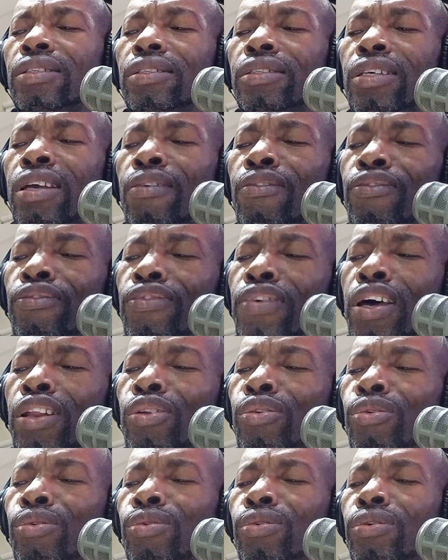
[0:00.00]
their
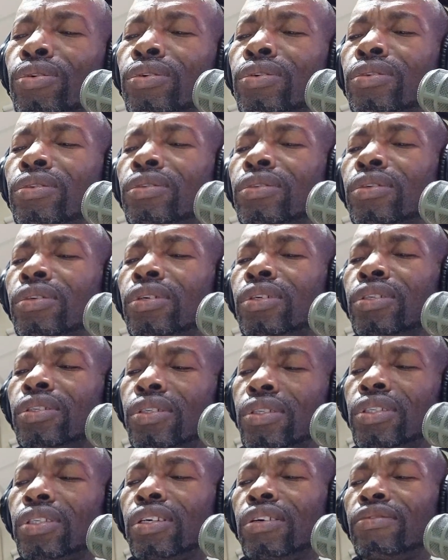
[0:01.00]
fellow
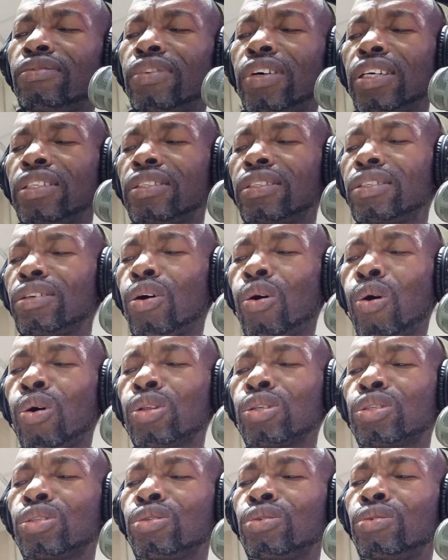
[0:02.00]
servants
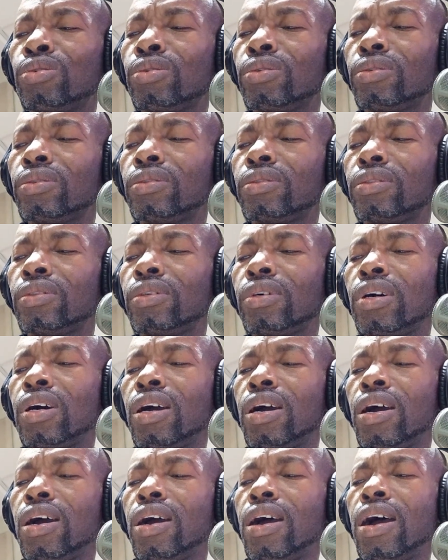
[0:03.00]
also
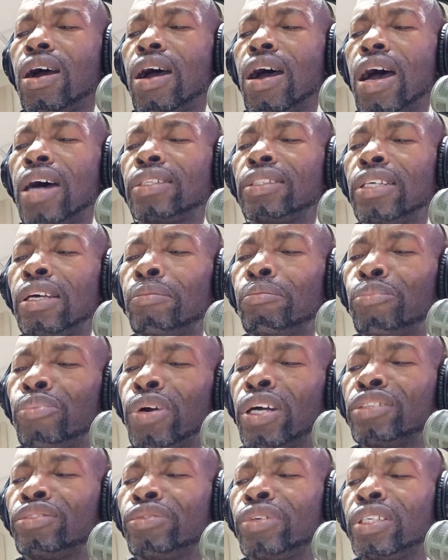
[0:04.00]
and their
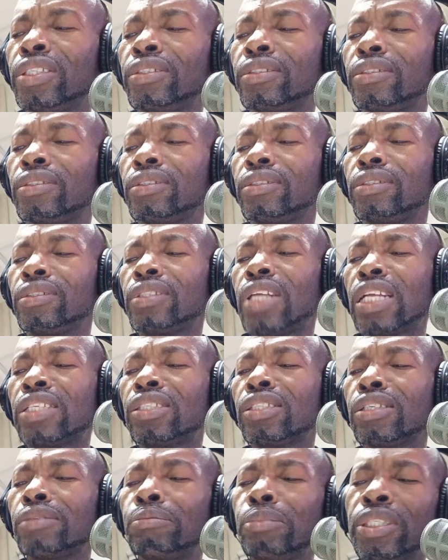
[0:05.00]
brethren that
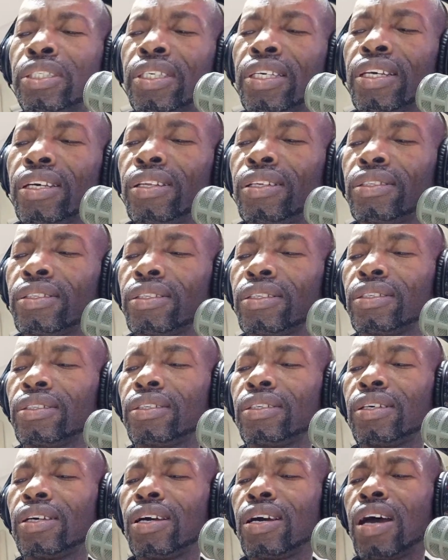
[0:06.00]
should be killed
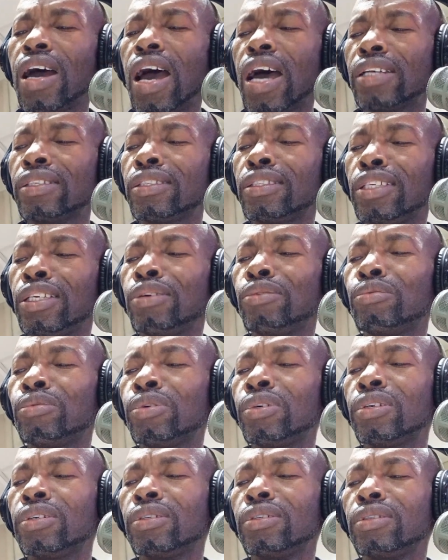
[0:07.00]
as they
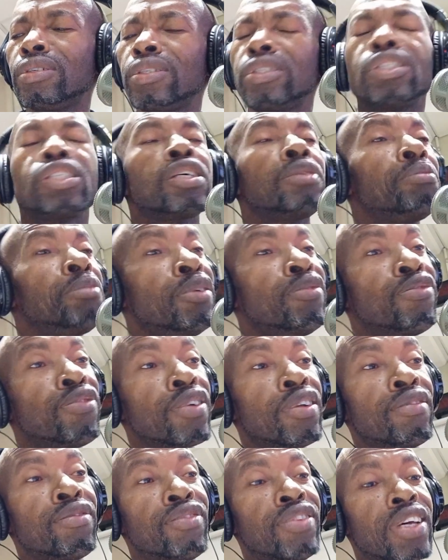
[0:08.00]
were should be
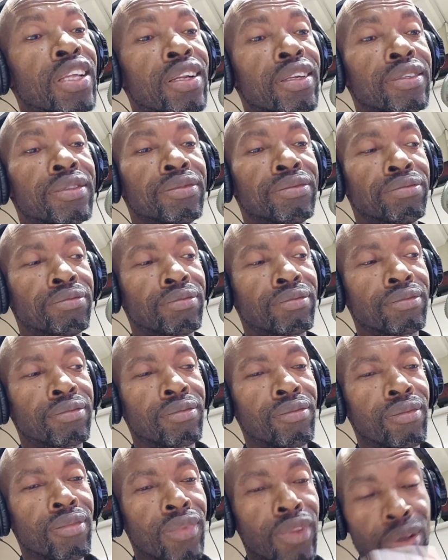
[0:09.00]
fulfilled.
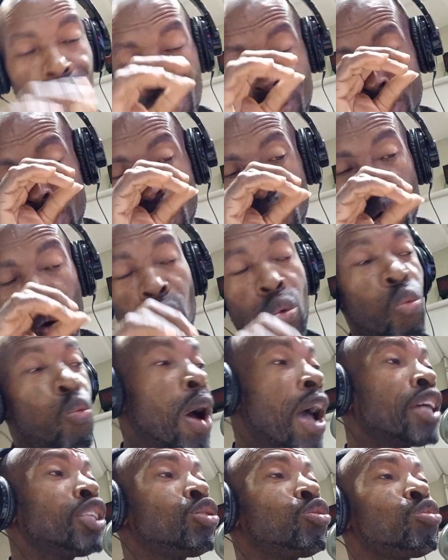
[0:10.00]

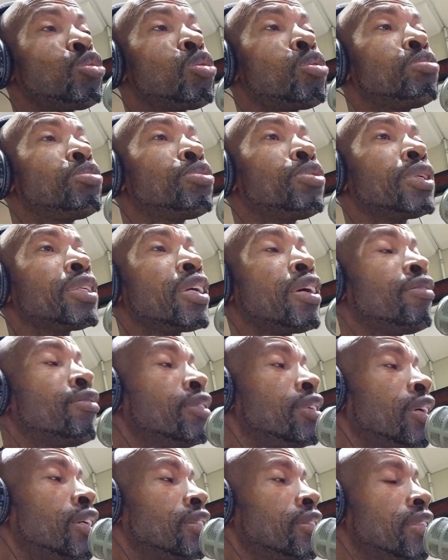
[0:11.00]
White robes were
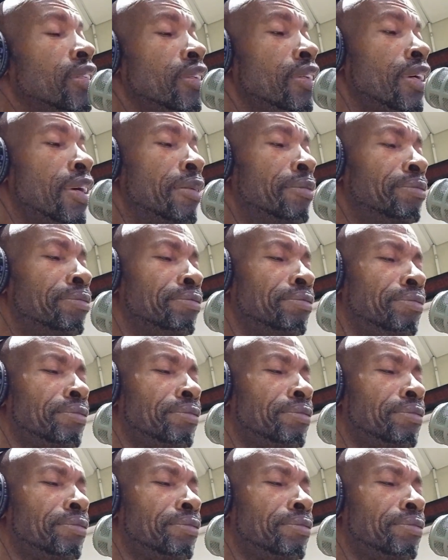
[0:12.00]
given unto them.